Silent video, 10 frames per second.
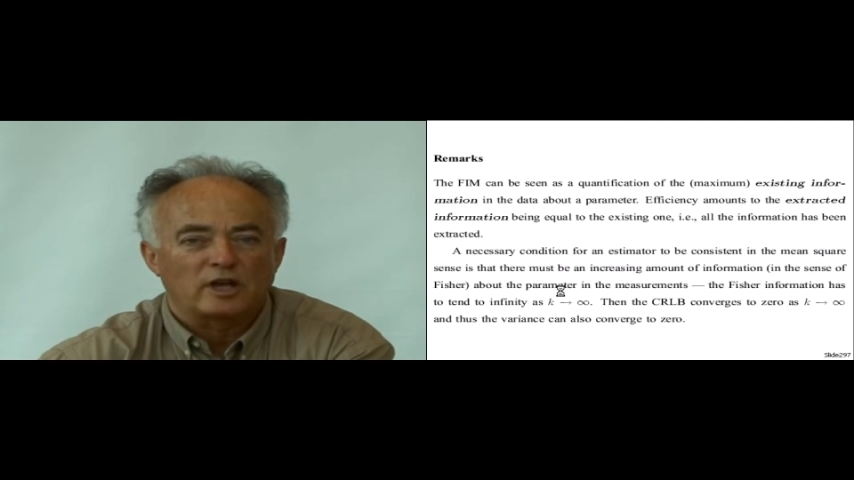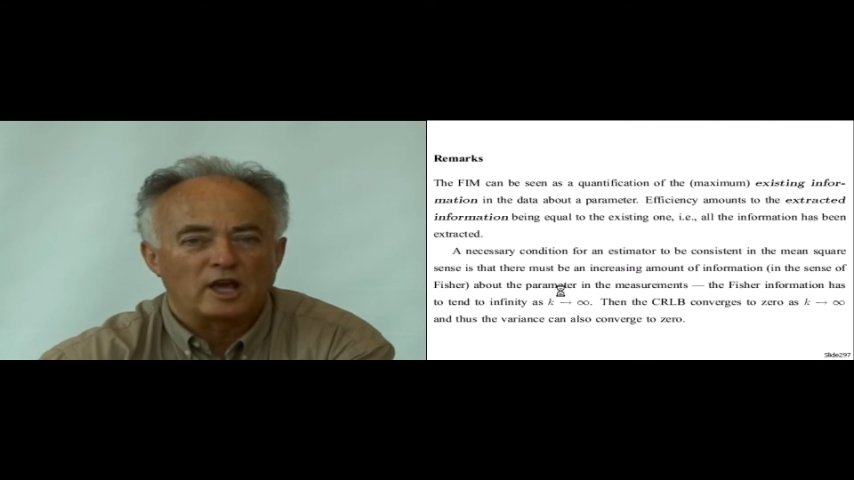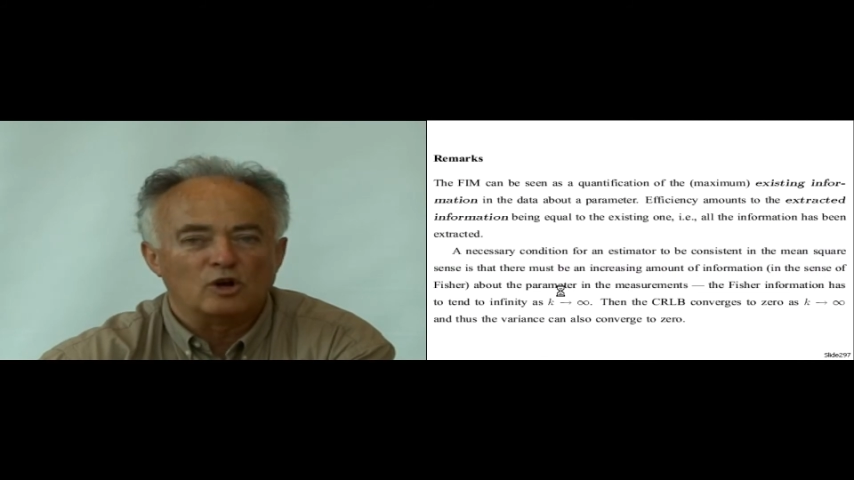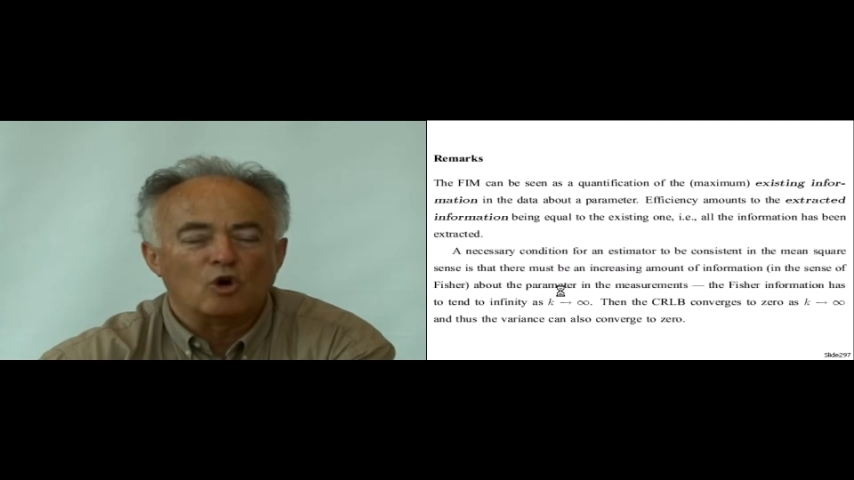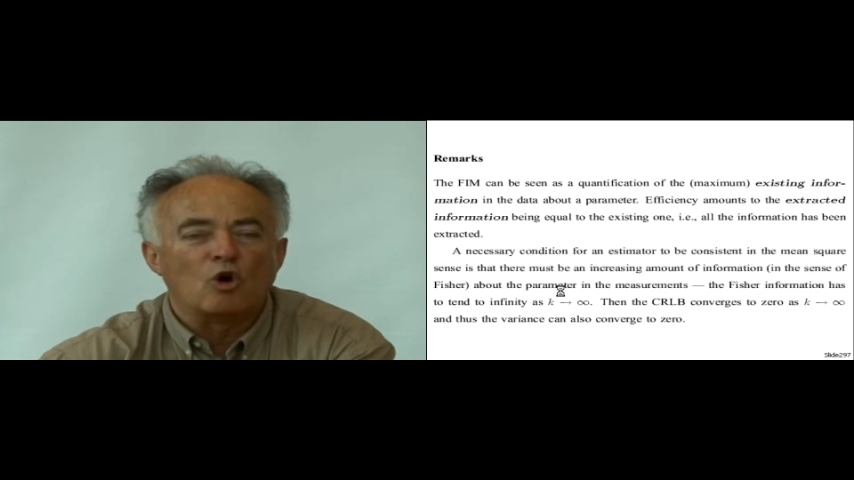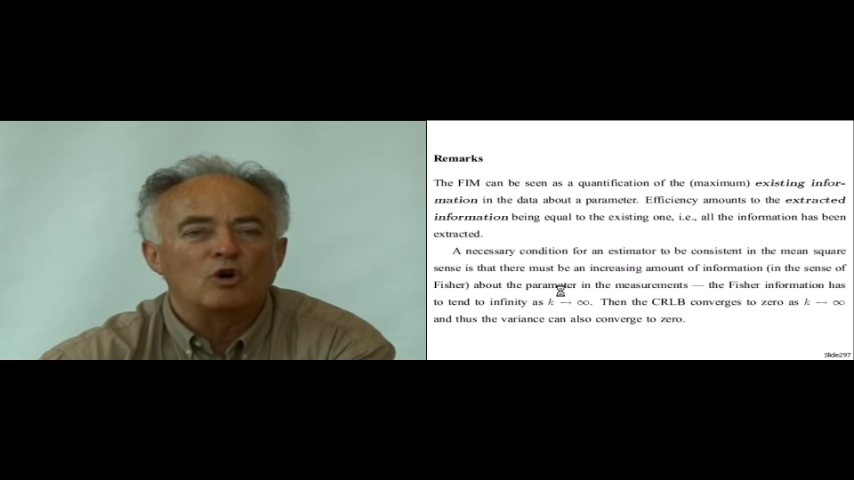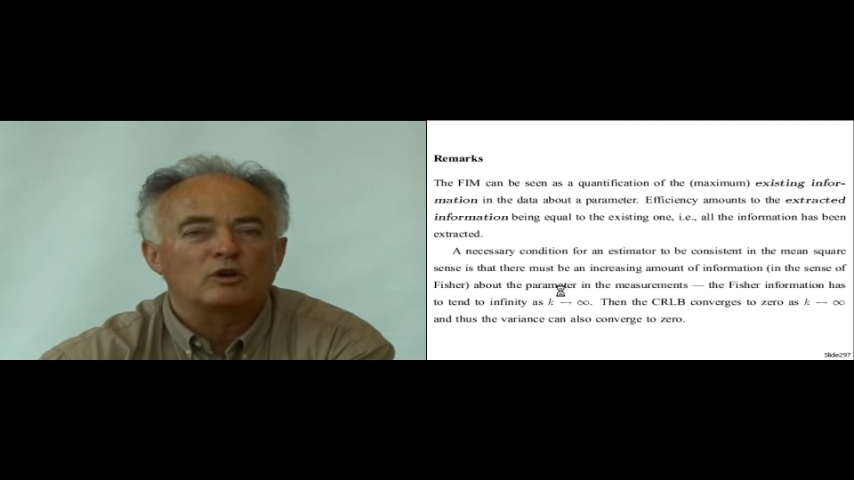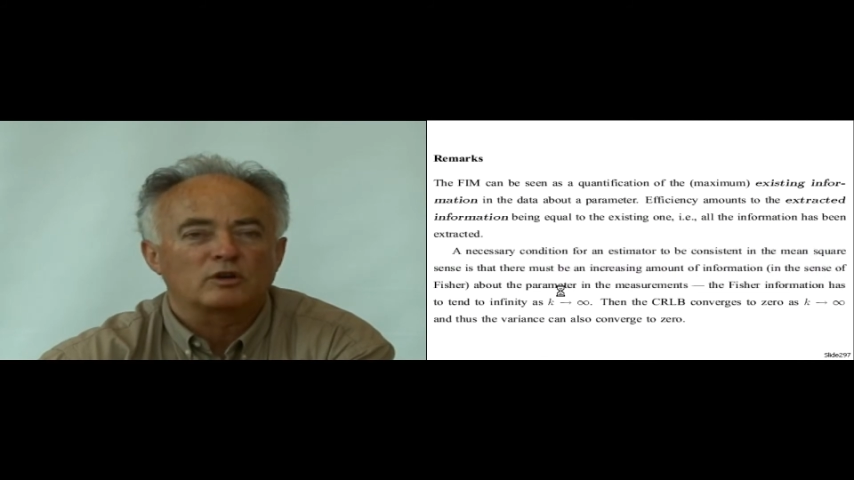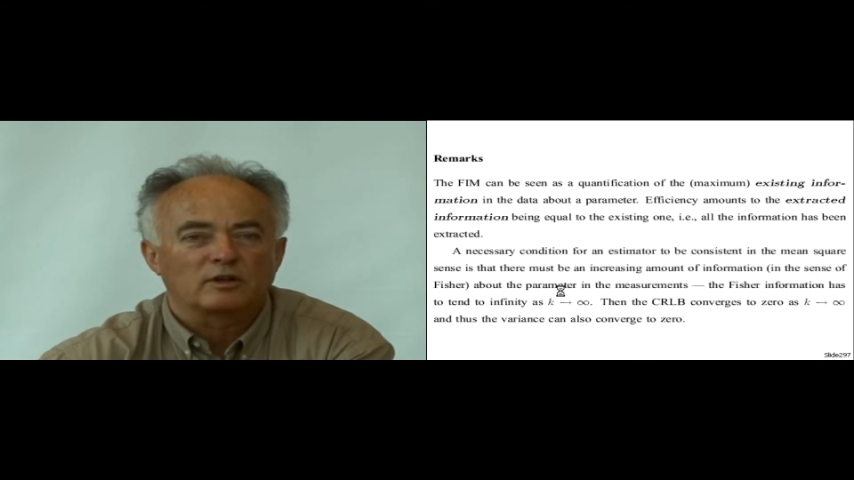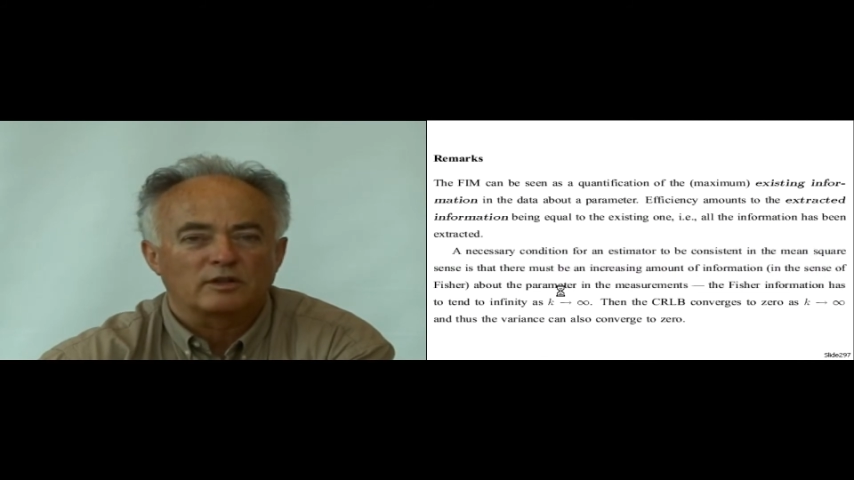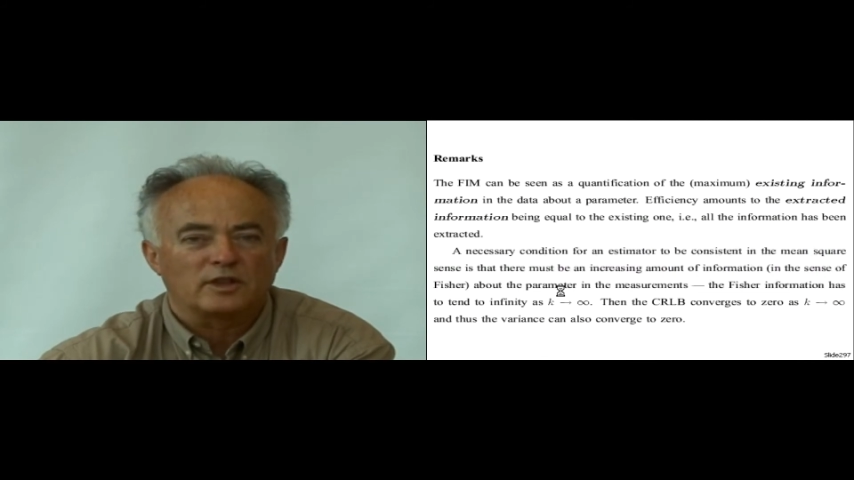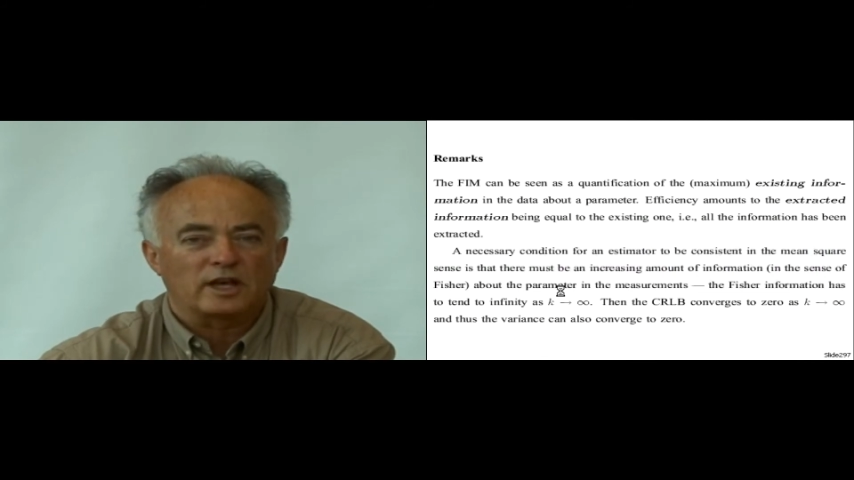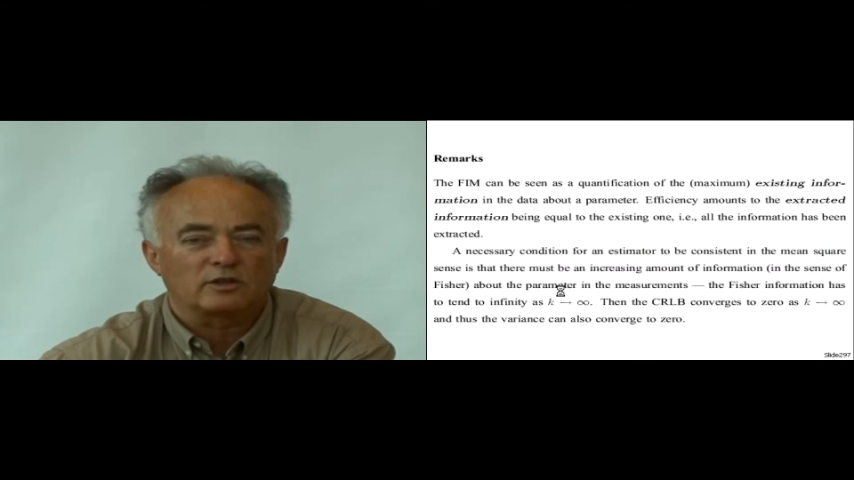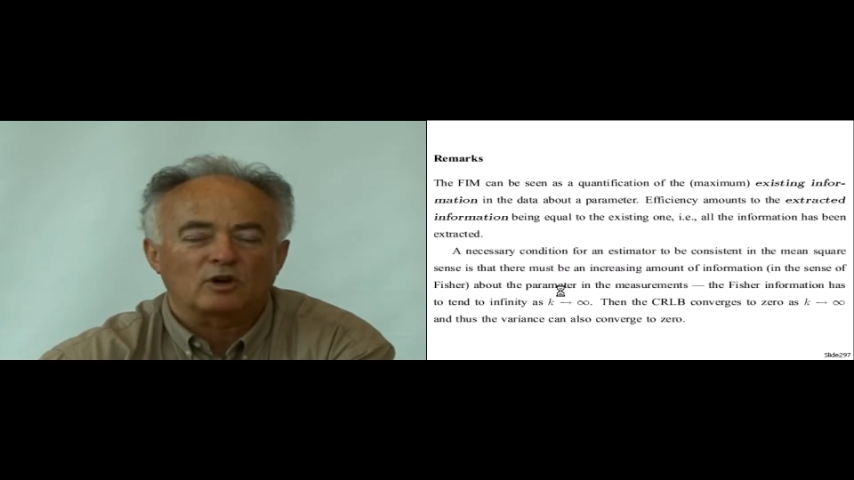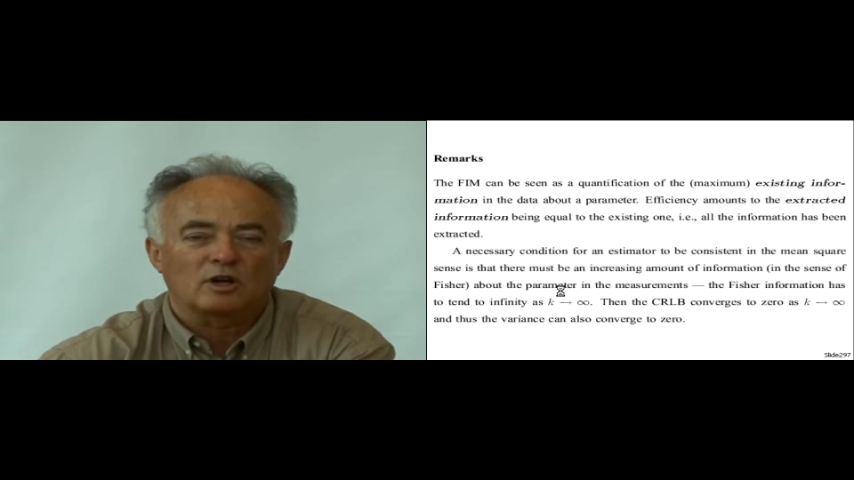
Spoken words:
along that.